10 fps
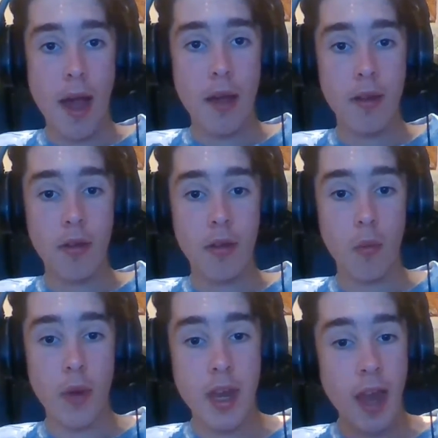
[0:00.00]
As
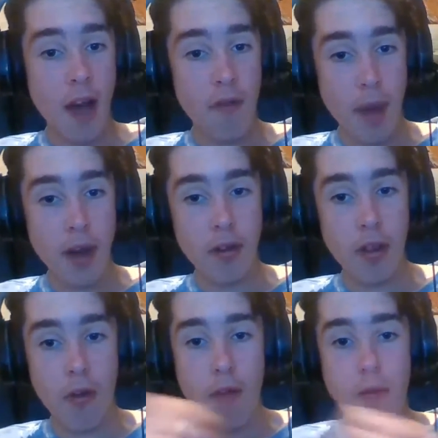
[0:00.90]
we have made it to
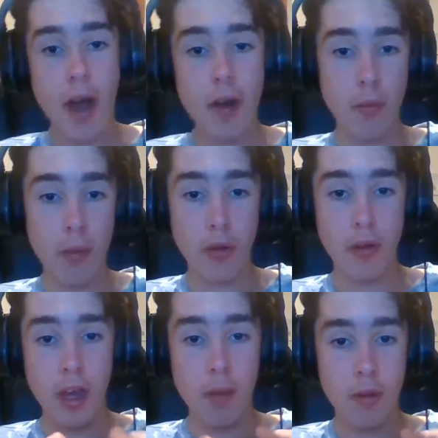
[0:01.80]
the grand final, both
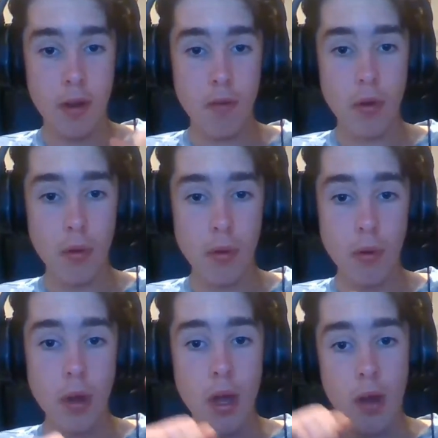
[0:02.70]
teams, Div 2,